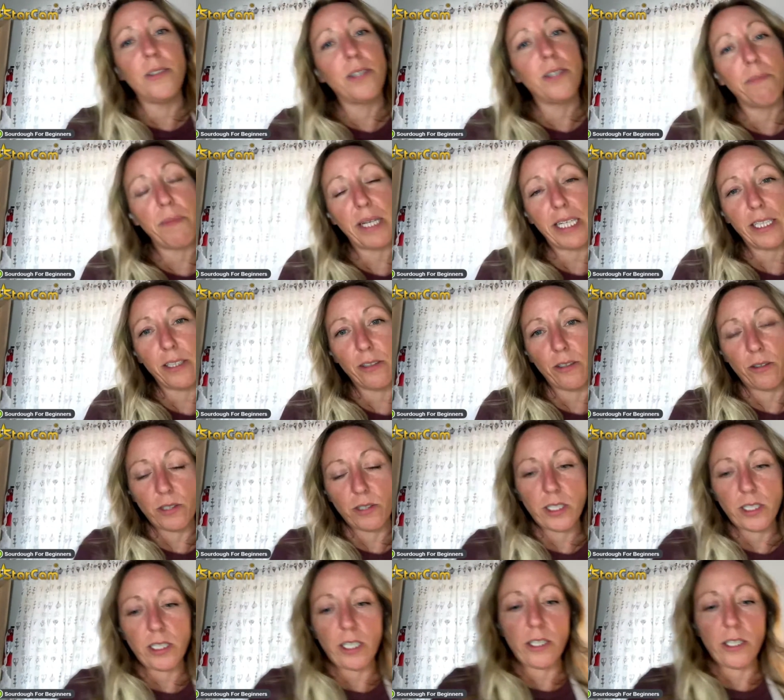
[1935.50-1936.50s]
You can make your
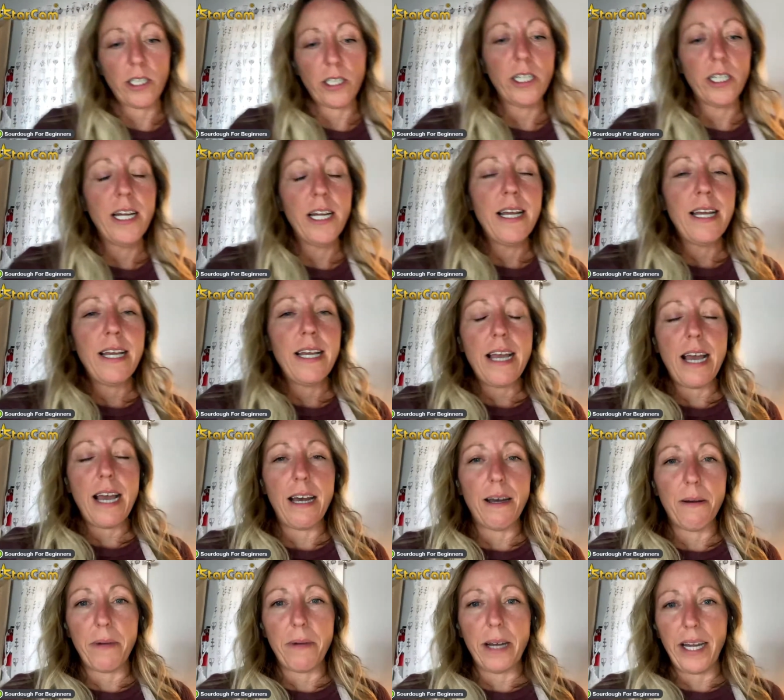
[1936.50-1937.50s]
own starter.
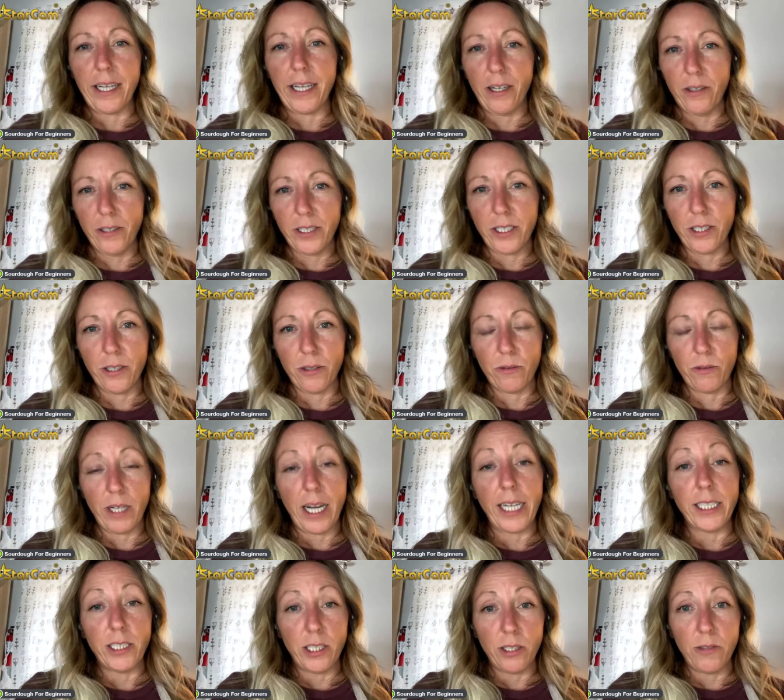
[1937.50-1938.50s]
Um, I also
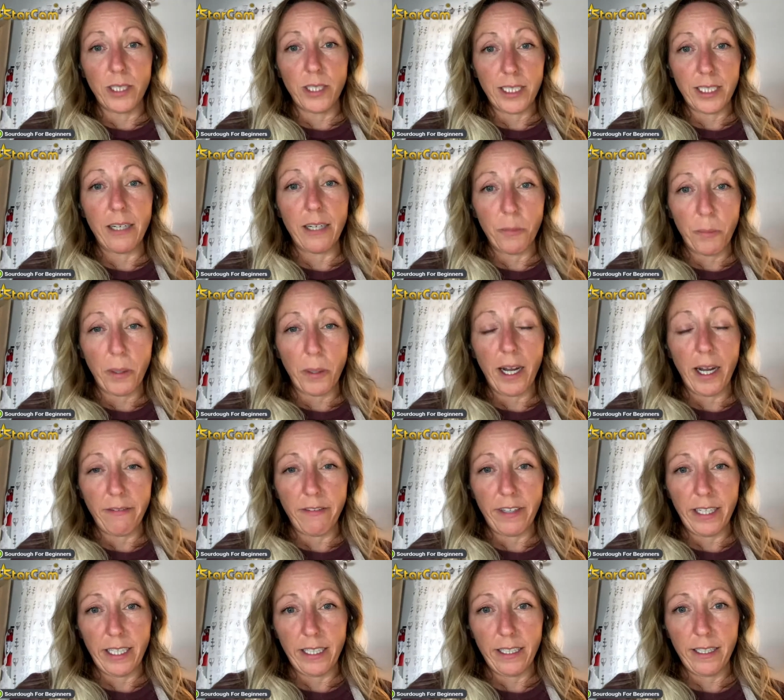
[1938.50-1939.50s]
I do sell
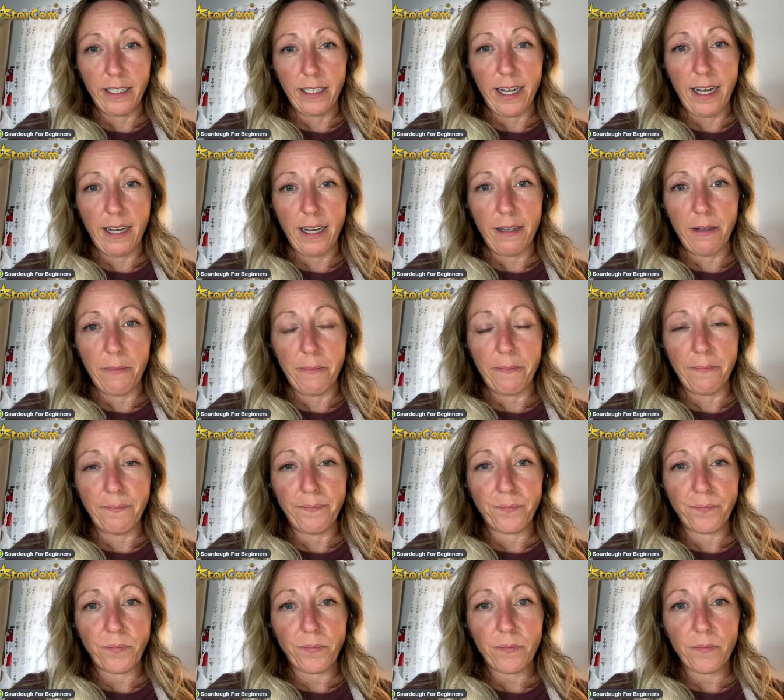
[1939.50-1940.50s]
private um,
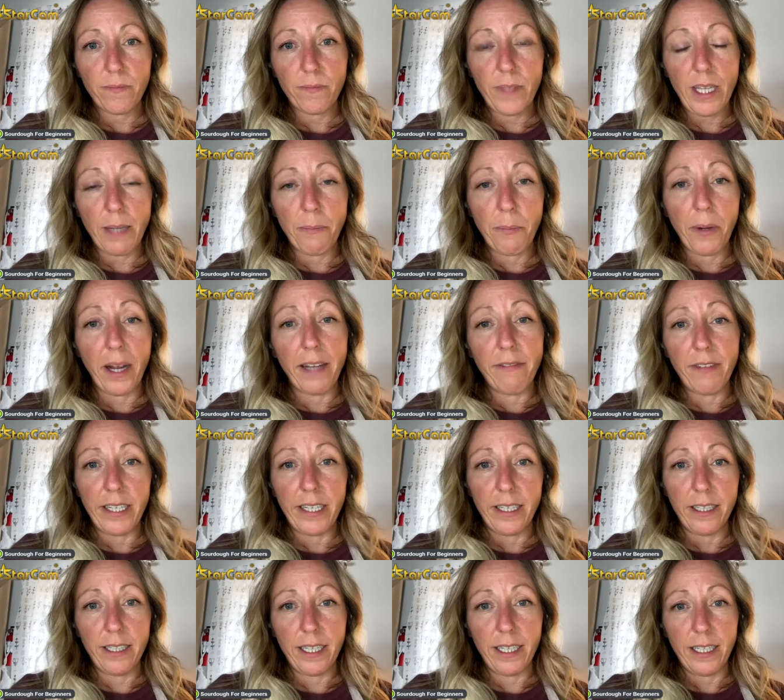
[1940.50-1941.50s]

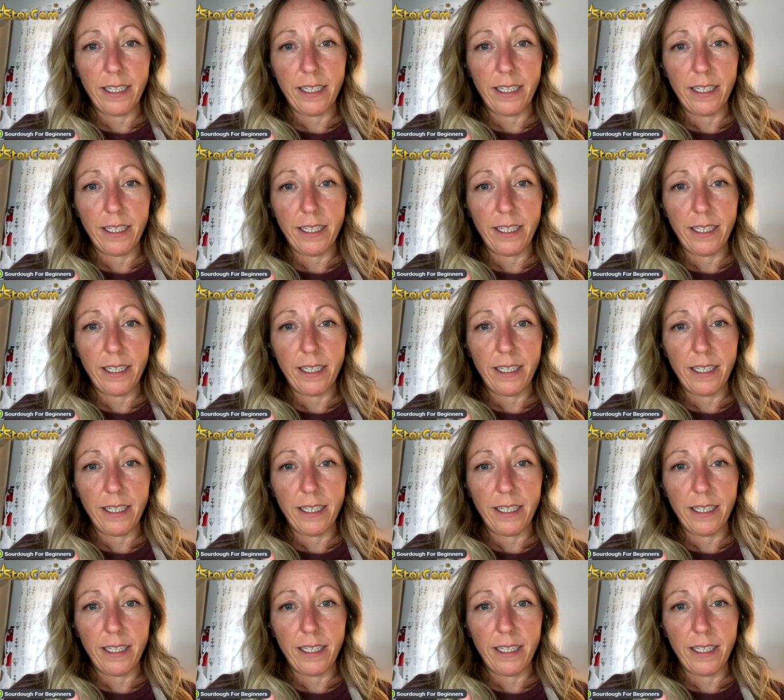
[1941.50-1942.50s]
private uh,
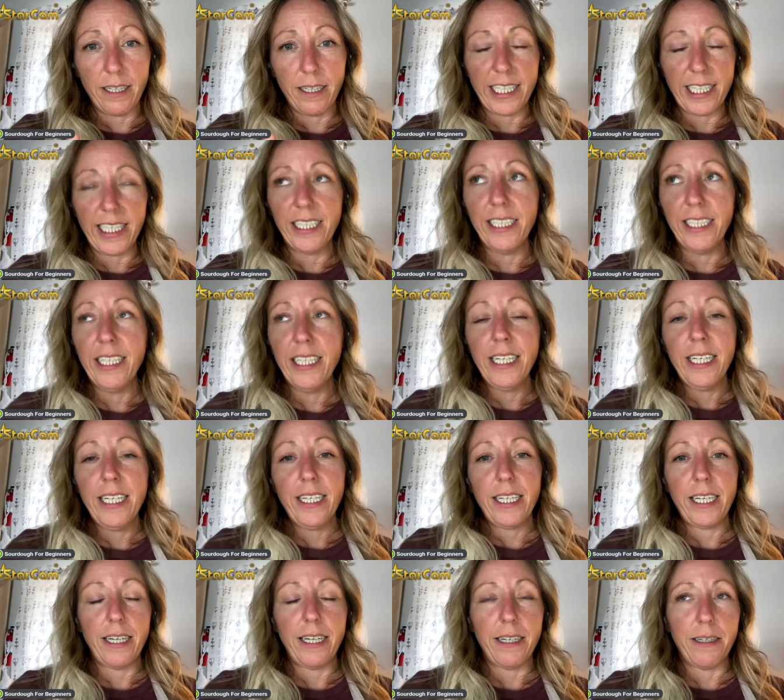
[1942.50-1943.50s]
virtual training.
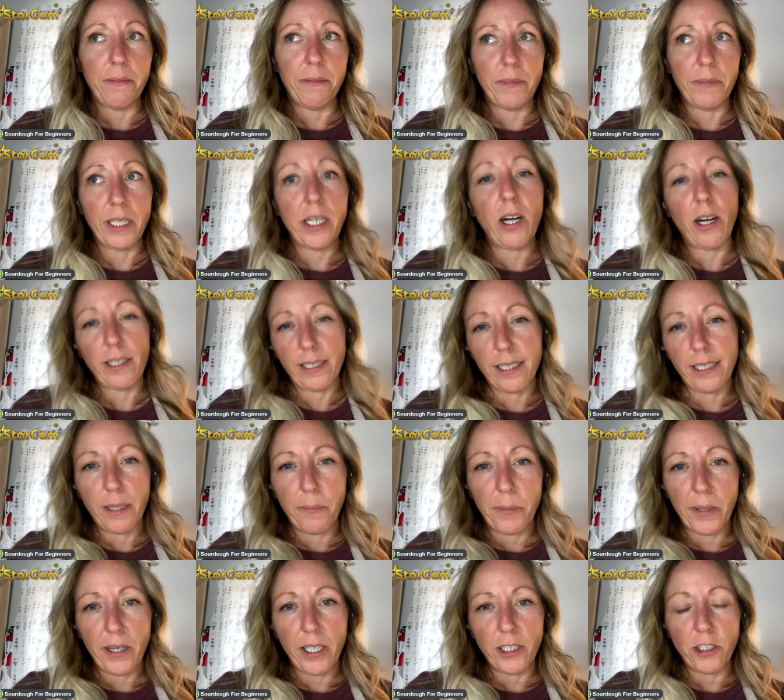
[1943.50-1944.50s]
Um, it costs a
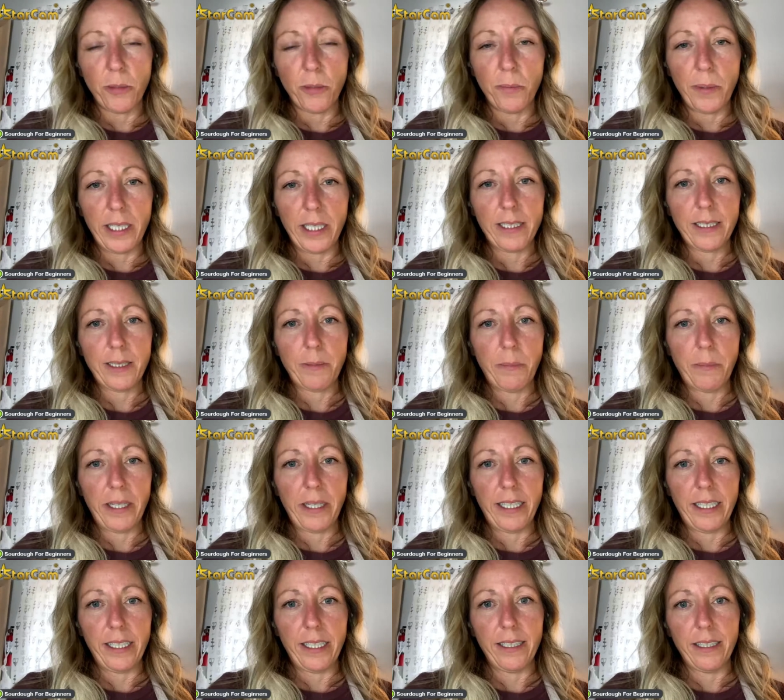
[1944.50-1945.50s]
couple hundred bucks,
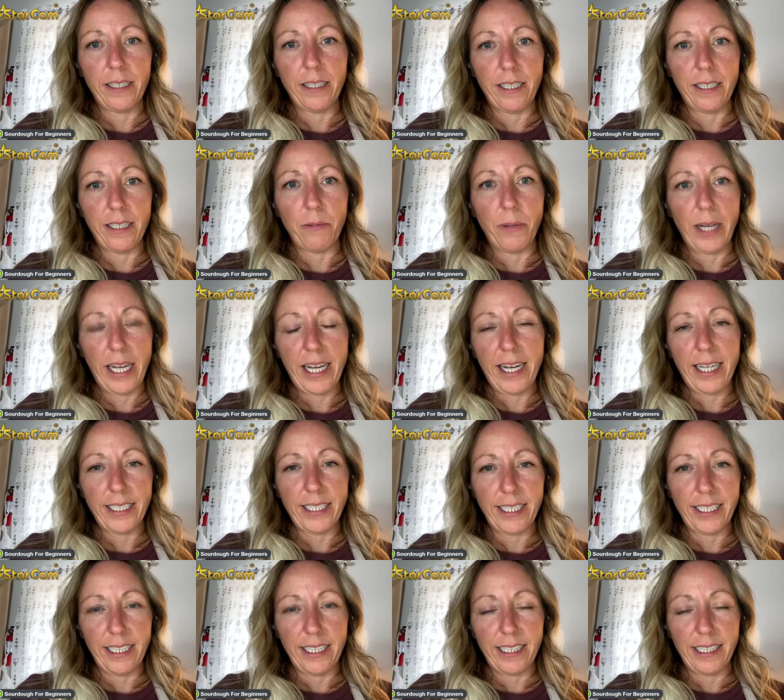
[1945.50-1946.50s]
but the way
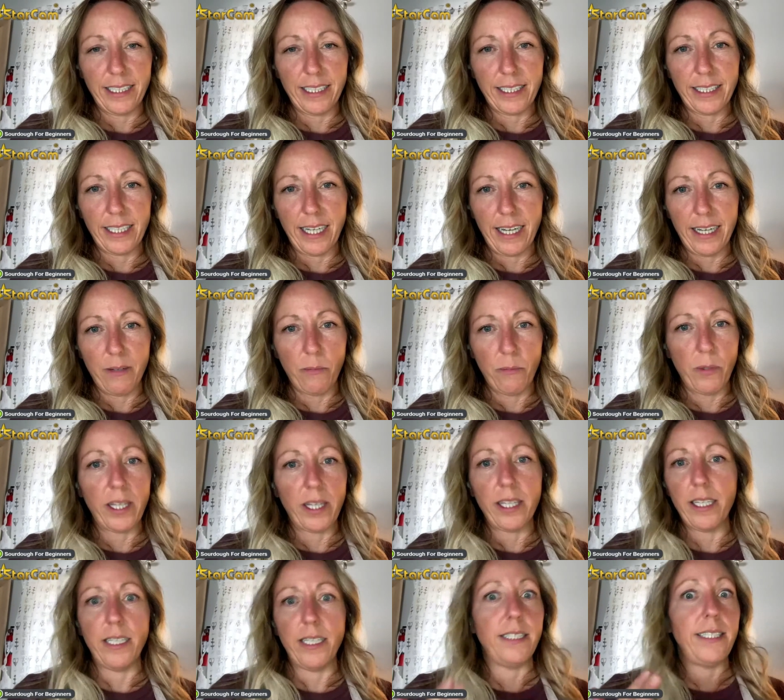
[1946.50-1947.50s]
I see it is that
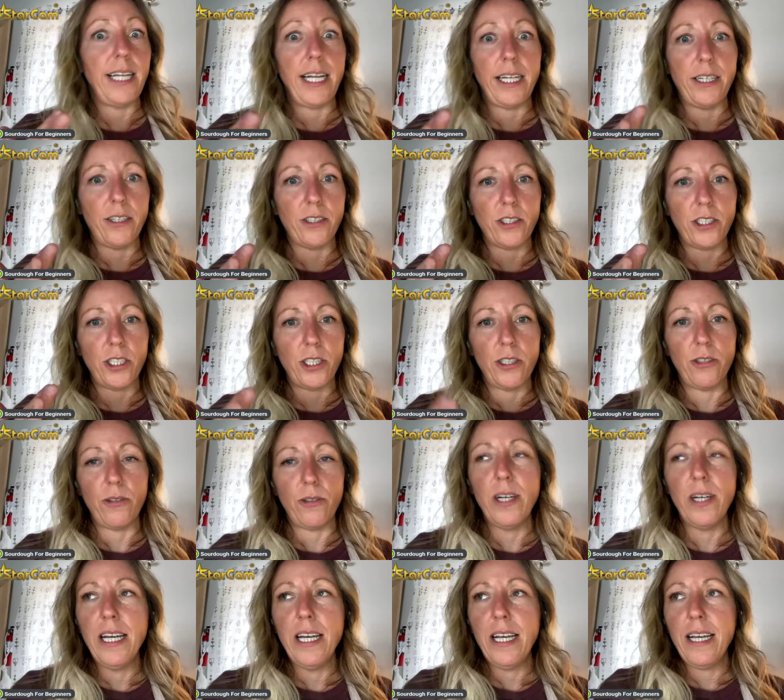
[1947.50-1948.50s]
within a day or
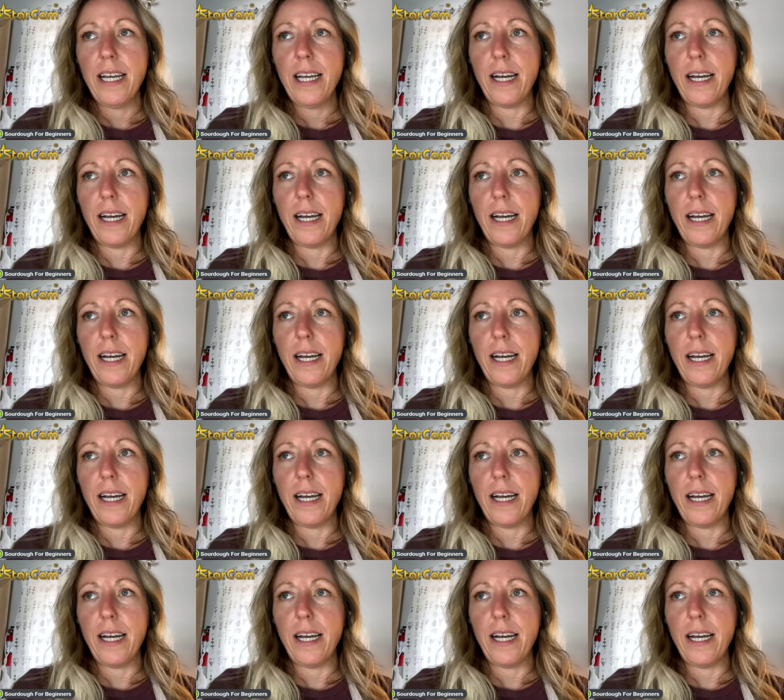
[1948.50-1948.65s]
two,